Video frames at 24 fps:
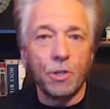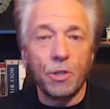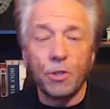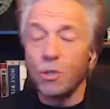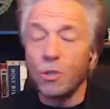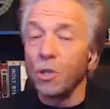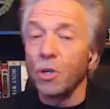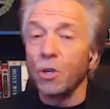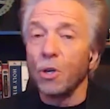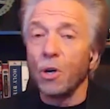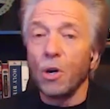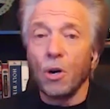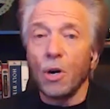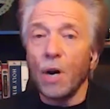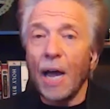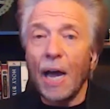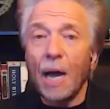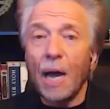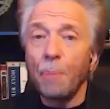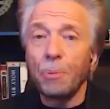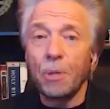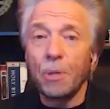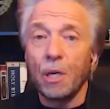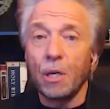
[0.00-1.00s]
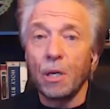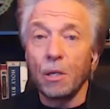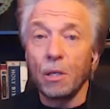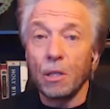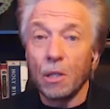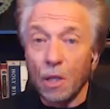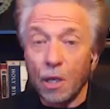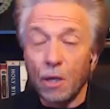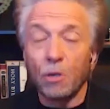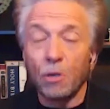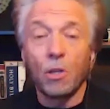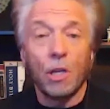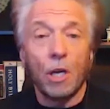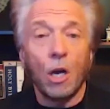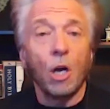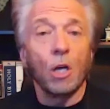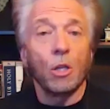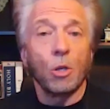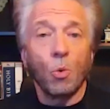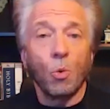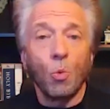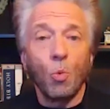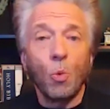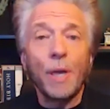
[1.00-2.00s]
that are happening literally on
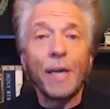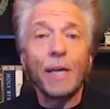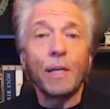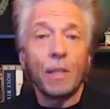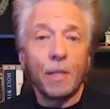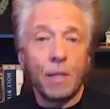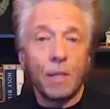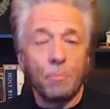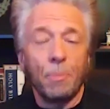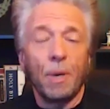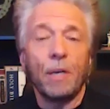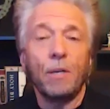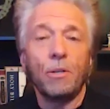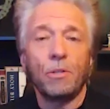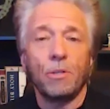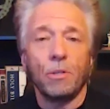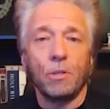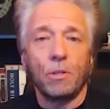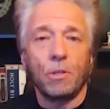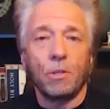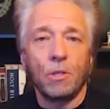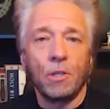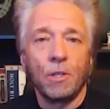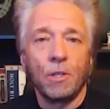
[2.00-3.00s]
a weekly basis.